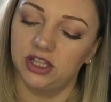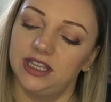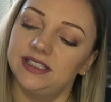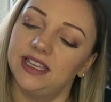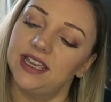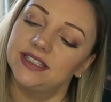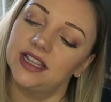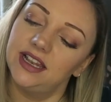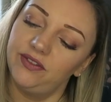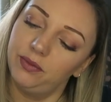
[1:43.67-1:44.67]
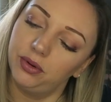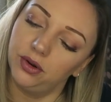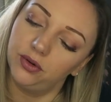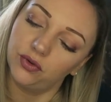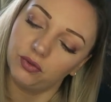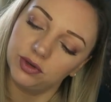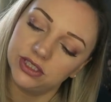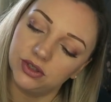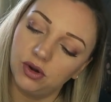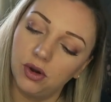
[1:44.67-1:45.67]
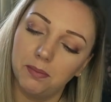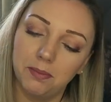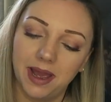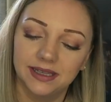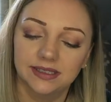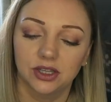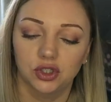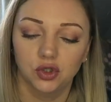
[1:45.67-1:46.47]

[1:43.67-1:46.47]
So this is Living Proof Restore Mask